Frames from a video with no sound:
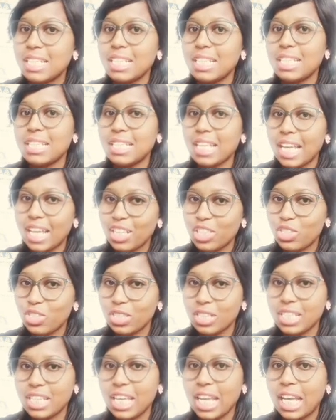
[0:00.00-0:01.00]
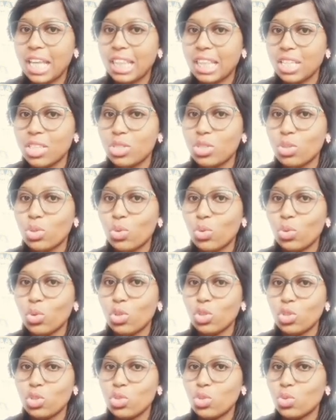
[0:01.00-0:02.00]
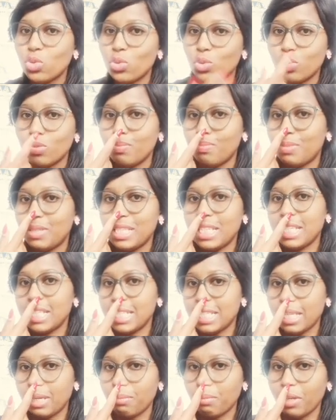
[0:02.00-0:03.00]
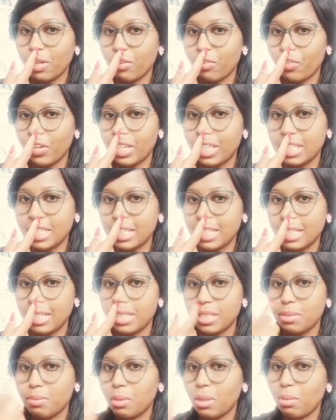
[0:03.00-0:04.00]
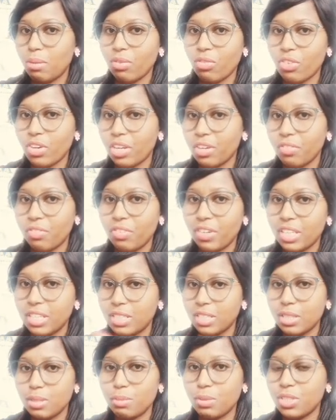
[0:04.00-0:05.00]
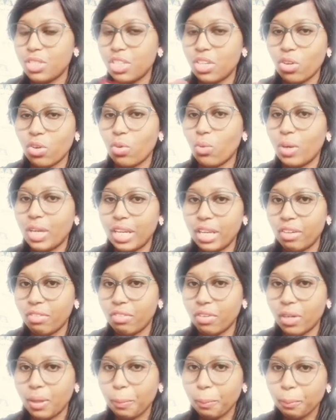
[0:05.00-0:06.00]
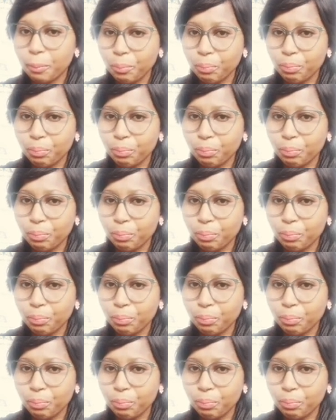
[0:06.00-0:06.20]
decide to take the school to CCMA, for instance, maybe for unfair dismissal or whatever